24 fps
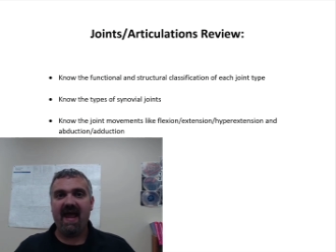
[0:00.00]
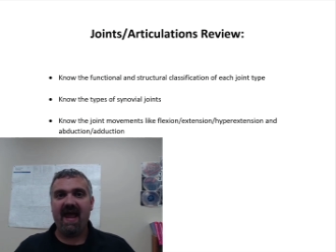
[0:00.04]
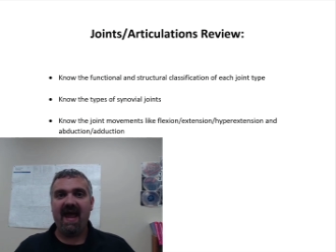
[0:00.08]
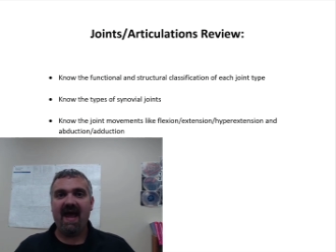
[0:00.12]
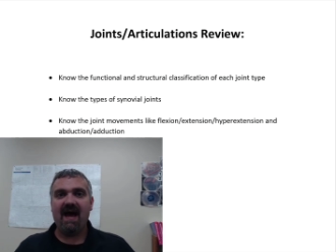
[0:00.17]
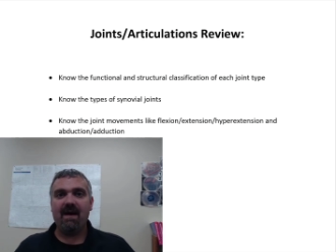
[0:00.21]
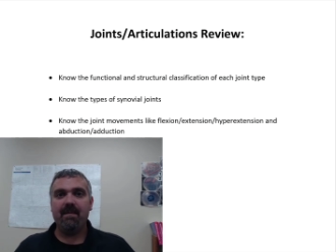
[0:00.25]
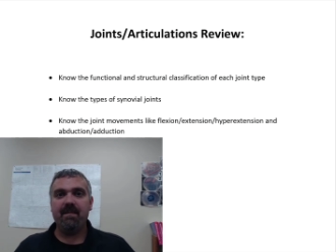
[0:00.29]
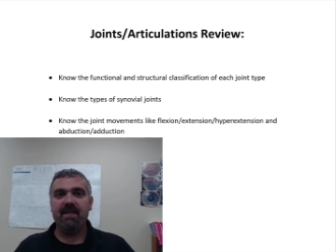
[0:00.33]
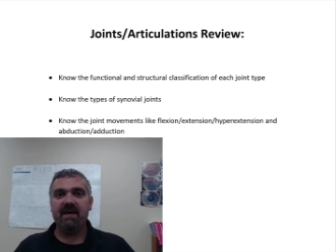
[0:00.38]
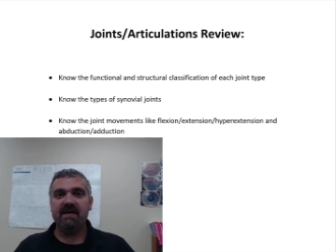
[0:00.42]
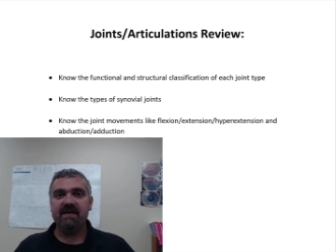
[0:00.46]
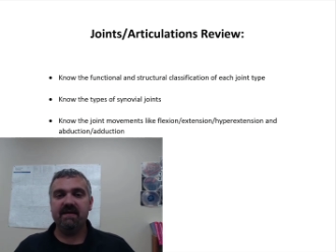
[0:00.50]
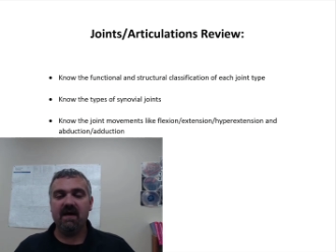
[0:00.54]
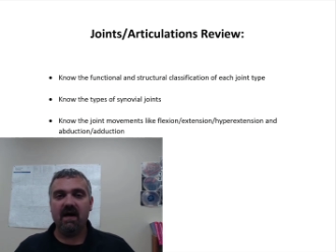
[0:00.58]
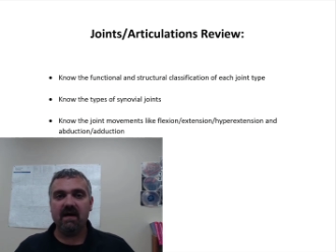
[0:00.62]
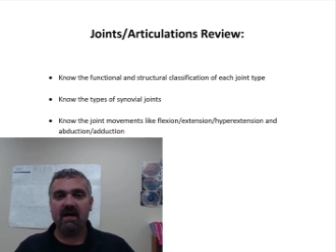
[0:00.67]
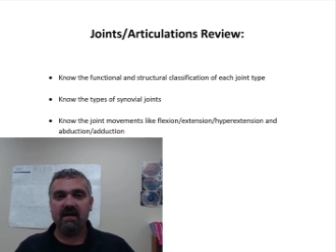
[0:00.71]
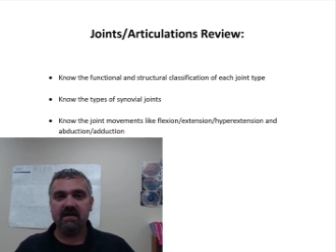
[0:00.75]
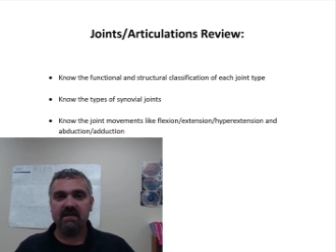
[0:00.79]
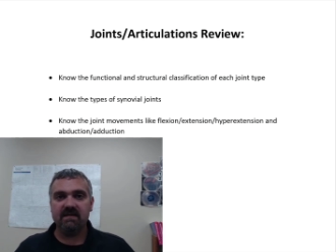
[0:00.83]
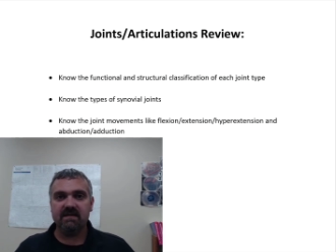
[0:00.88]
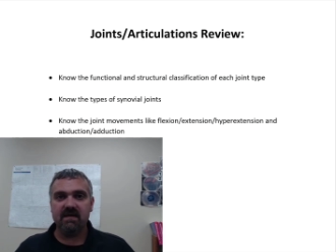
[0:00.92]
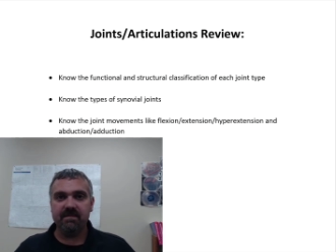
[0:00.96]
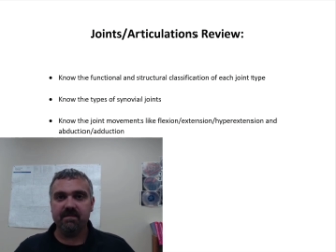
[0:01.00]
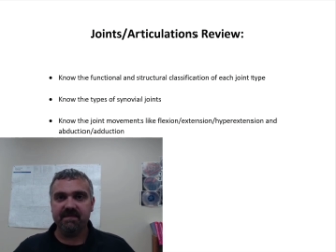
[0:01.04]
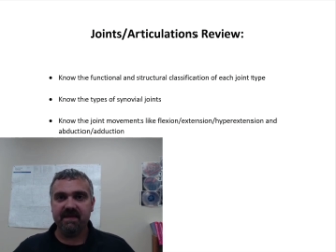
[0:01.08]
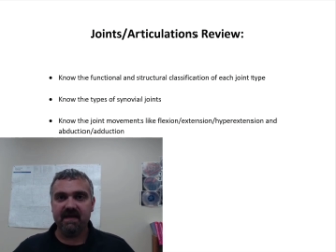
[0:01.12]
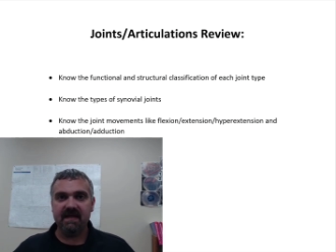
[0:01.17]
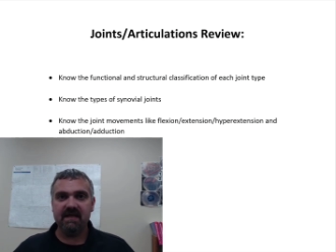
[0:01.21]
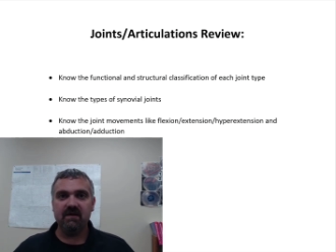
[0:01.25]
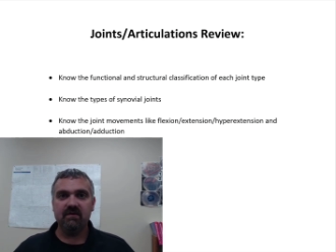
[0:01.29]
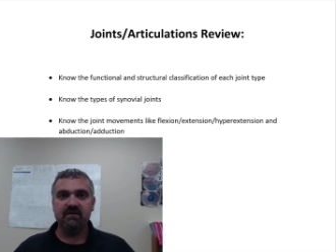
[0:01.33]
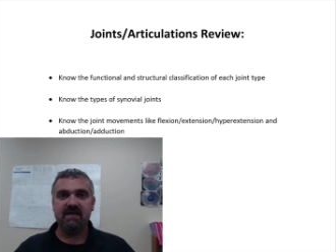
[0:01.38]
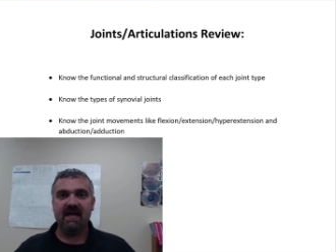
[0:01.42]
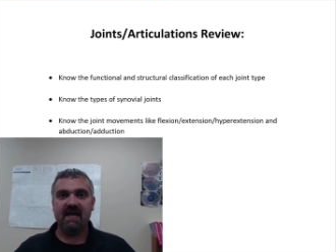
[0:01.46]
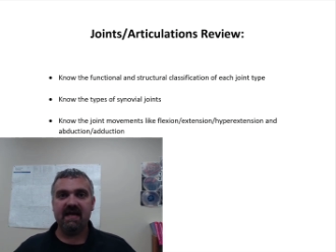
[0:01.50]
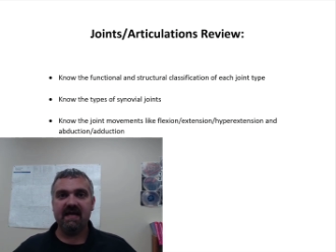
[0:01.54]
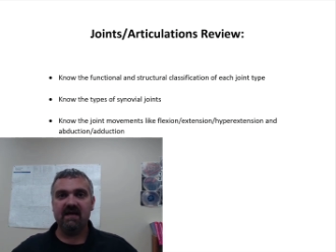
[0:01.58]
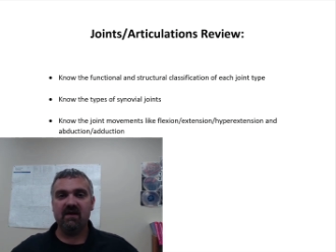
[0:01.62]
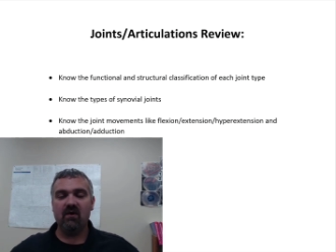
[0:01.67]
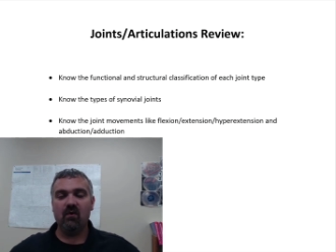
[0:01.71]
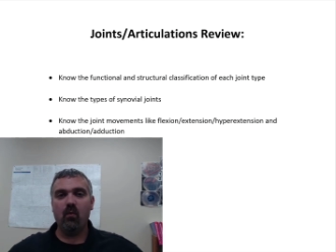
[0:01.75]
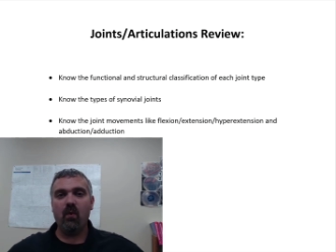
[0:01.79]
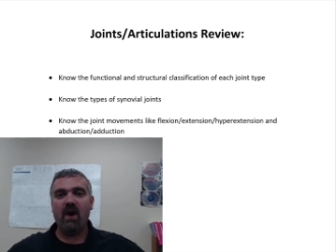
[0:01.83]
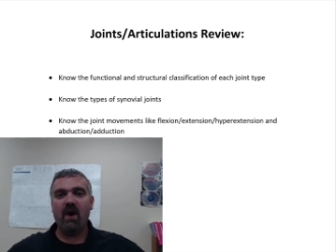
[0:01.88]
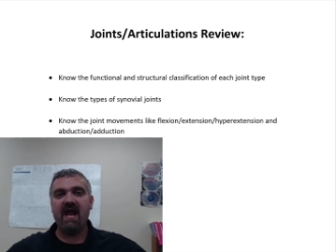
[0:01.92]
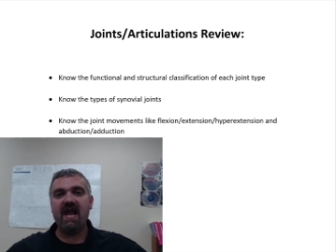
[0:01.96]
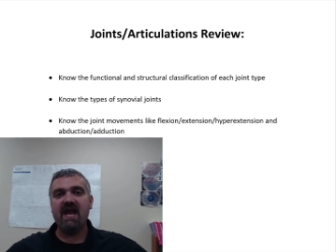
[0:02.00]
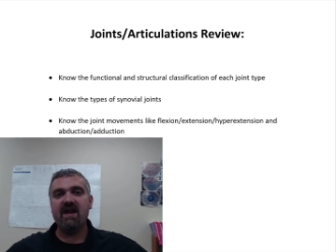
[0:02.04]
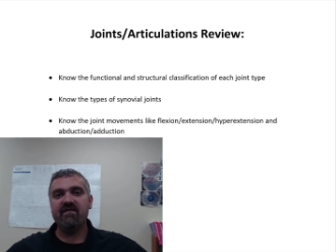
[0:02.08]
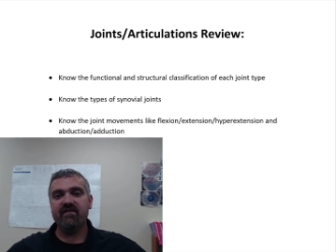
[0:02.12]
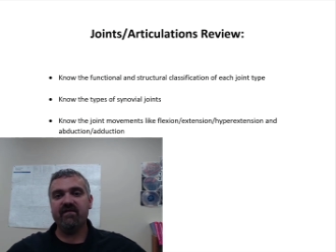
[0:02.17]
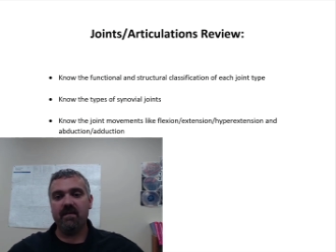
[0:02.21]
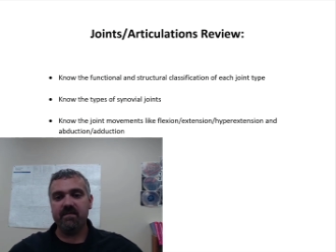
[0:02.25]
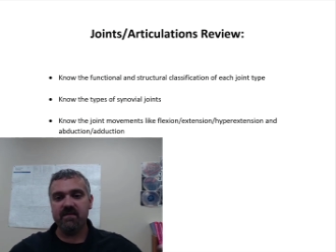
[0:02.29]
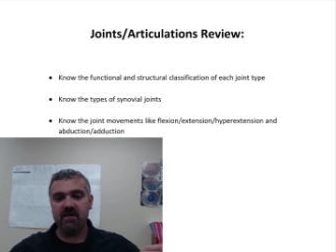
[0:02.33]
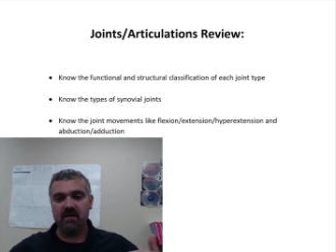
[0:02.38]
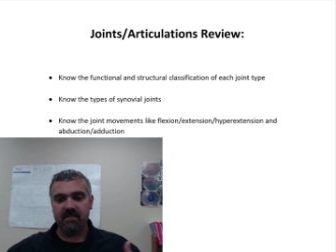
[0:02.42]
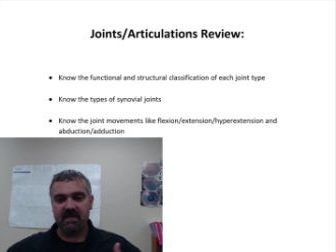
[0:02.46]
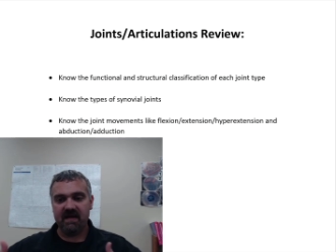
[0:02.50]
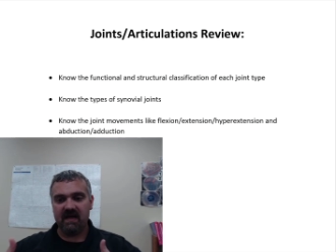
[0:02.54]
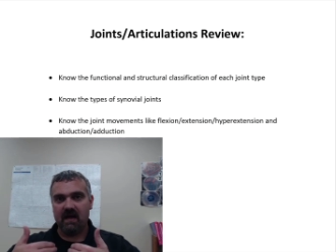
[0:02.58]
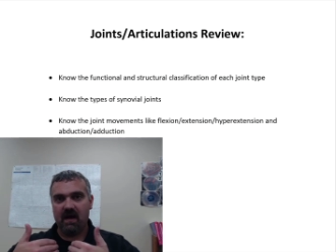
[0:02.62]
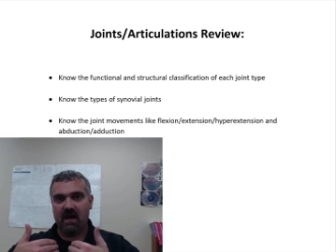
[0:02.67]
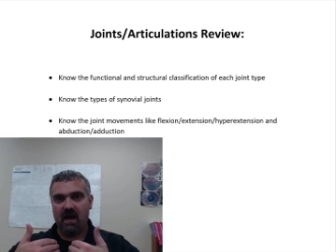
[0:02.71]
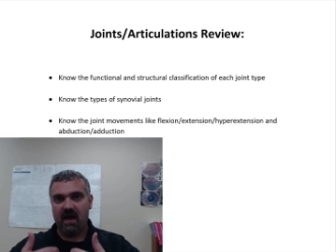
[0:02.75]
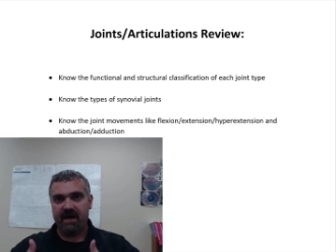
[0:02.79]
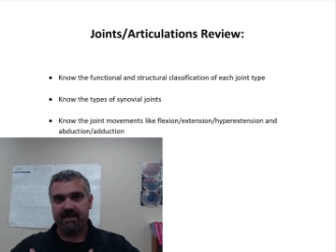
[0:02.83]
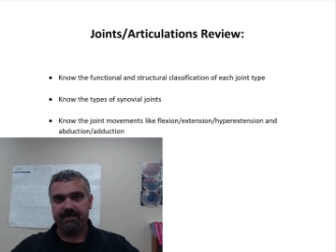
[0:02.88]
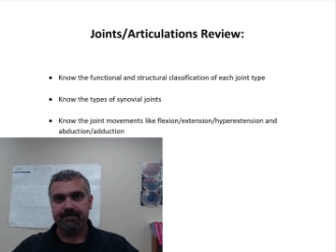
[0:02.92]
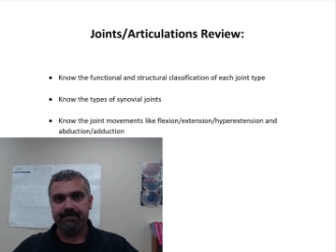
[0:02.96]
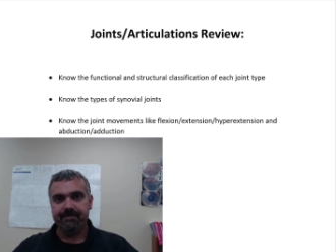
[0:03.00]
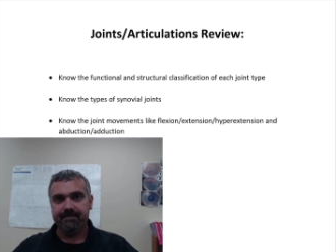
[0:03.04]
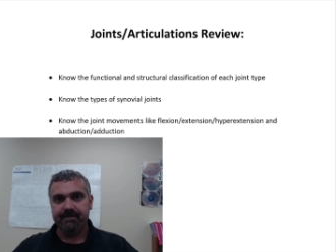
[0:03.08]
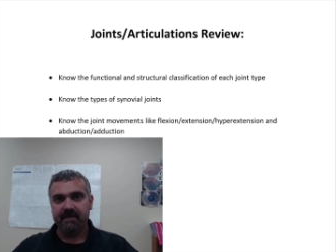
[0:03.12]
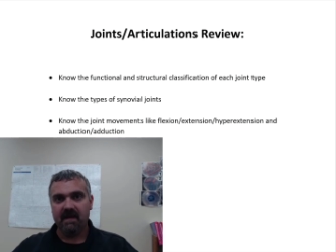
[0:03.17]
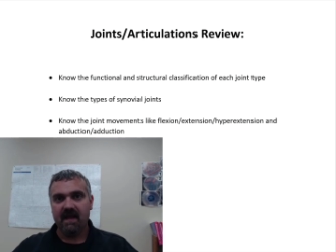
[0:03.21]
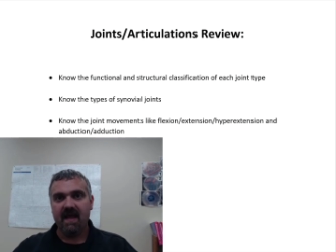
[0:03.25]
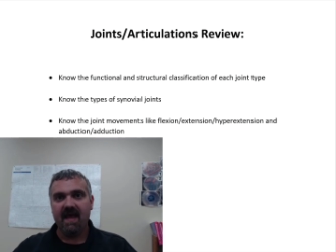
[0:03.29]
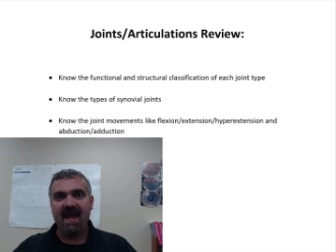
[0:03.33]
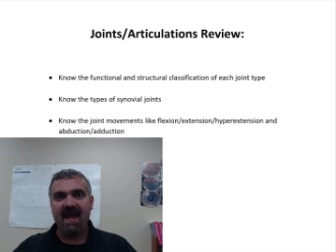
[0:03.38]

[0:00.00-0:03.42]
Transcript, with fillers: So abduct something, you take it away from your midline.